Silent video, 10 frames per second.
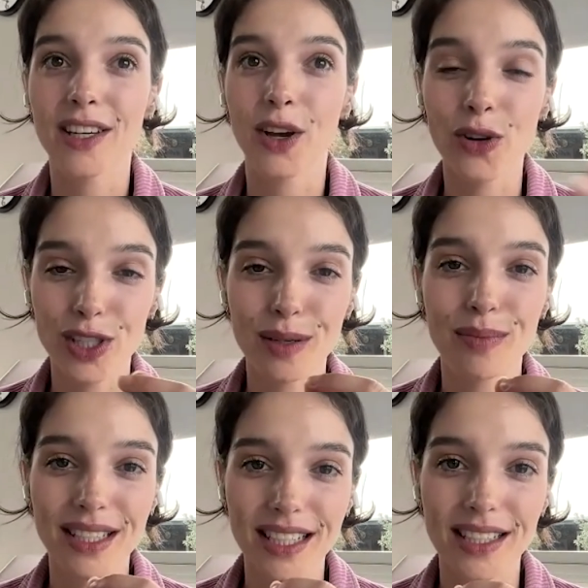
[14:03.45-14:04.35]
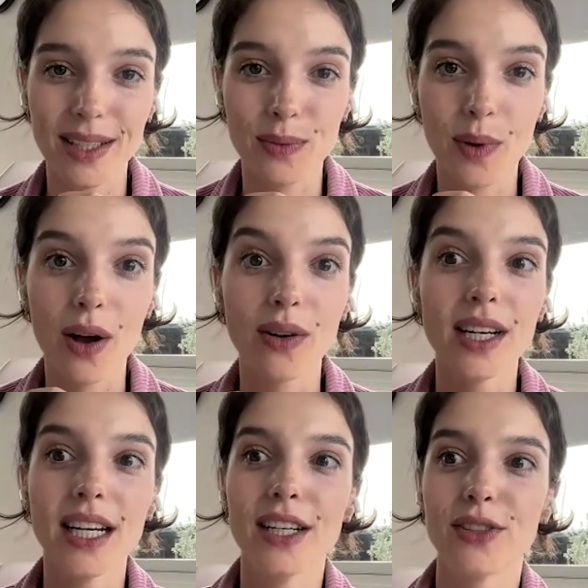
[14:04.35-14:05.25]
coaching business as well
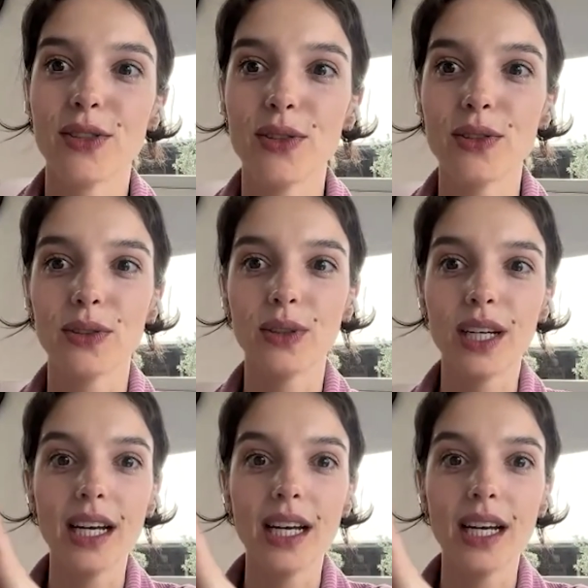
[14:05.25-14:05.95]
to